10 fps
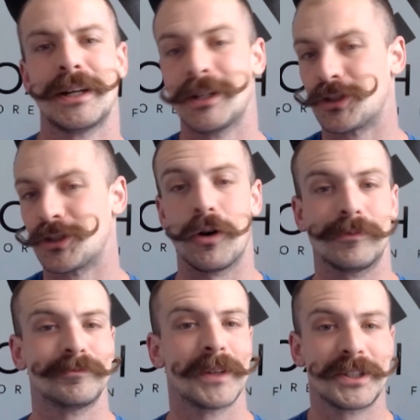So,
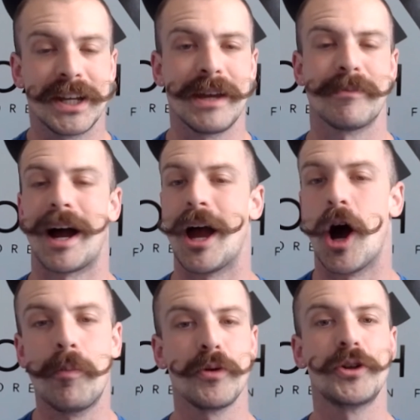team, I
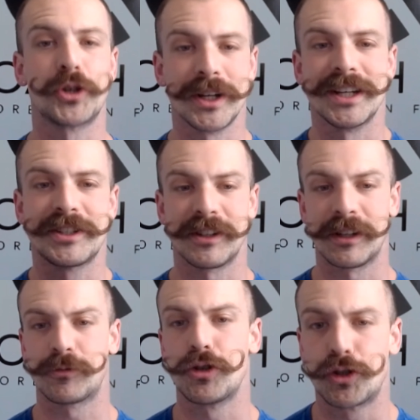hope you enjoyed this
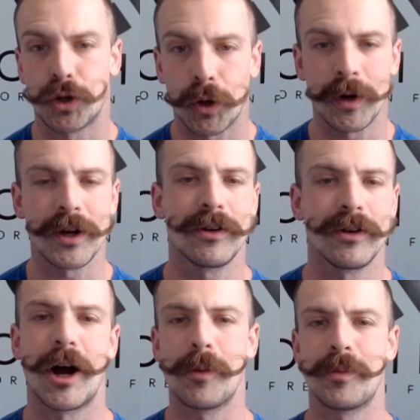tutorial.
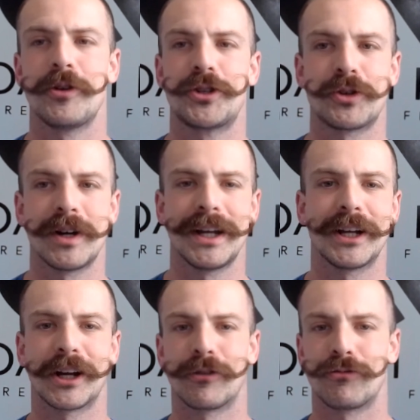I hope you enjoyed
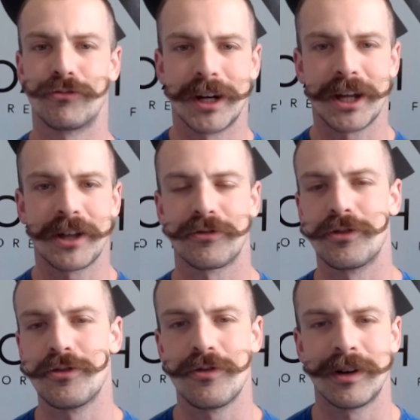running
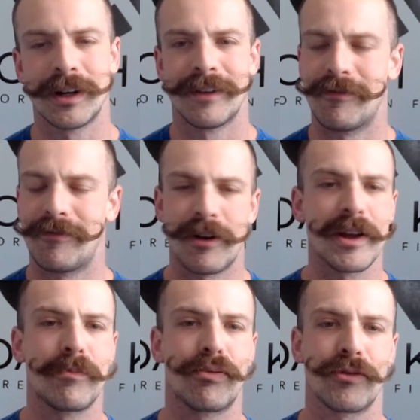through very
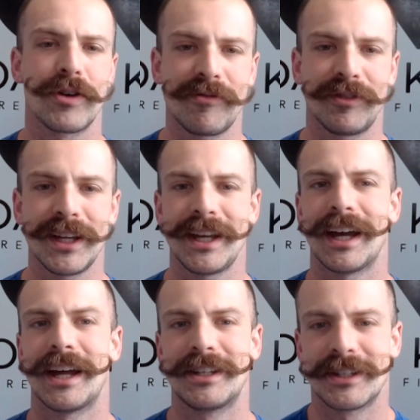briefly
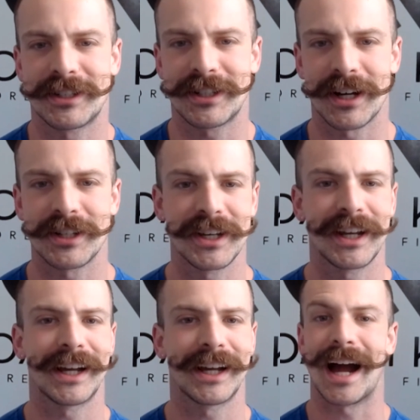and
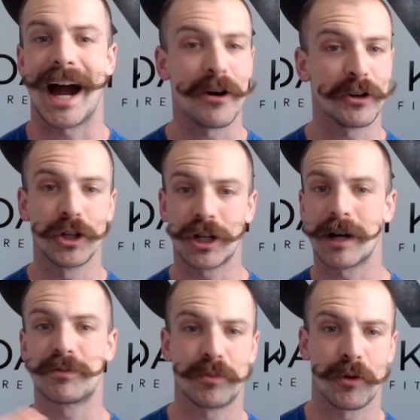discussing how to look
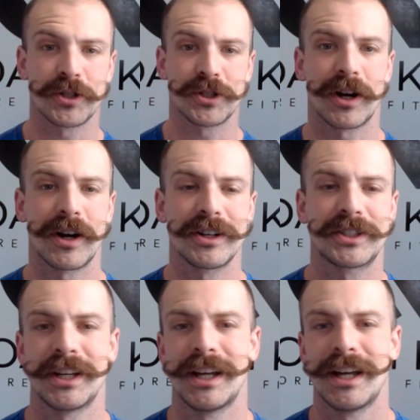up sports cards,